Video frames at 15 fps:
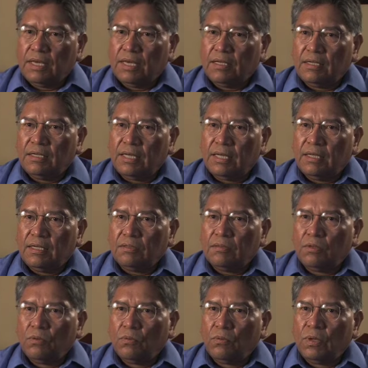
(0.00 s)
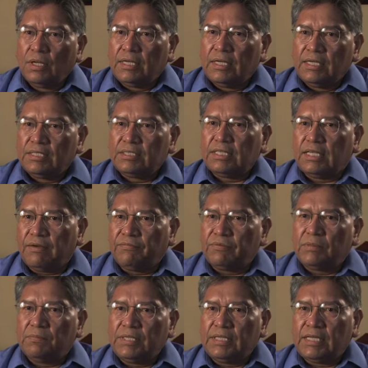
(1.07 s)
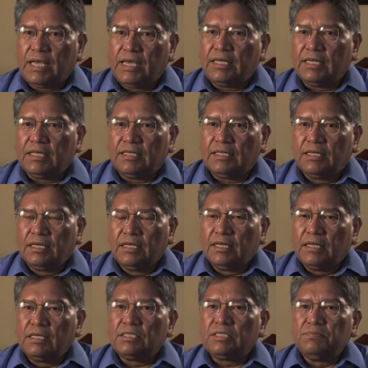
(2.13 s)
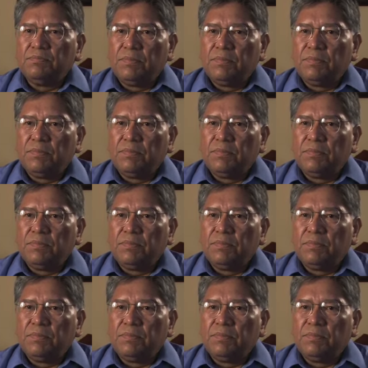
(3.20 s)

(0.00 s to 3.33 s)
And what is left to be taken is